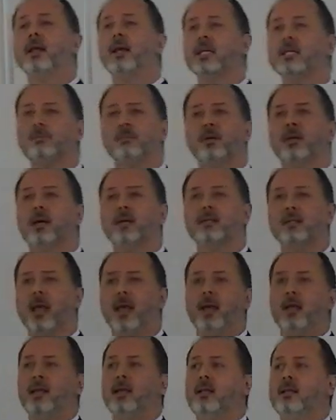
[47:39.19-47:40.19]
is because
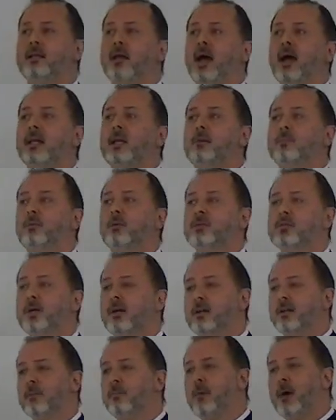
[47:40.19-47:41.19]
80, 90%
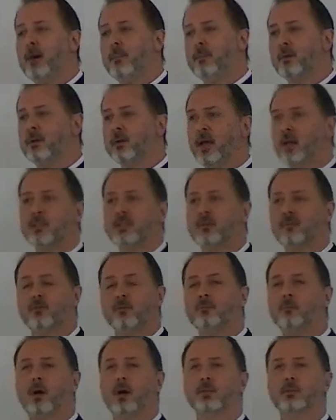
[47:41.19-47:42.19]
of the population
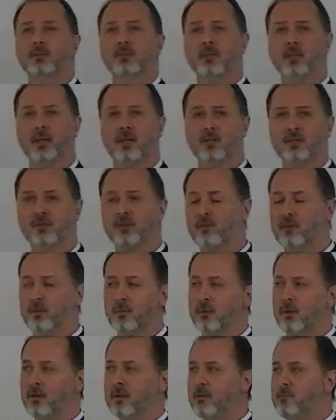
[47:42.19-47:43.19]
for most of the history of the
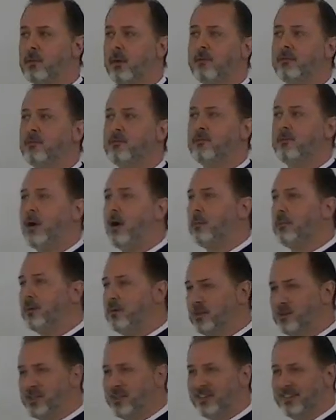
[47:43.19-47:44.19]
world have been
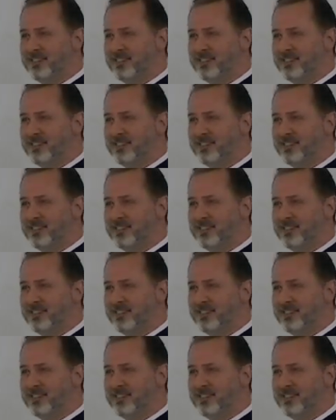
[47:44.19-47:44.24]
farmers.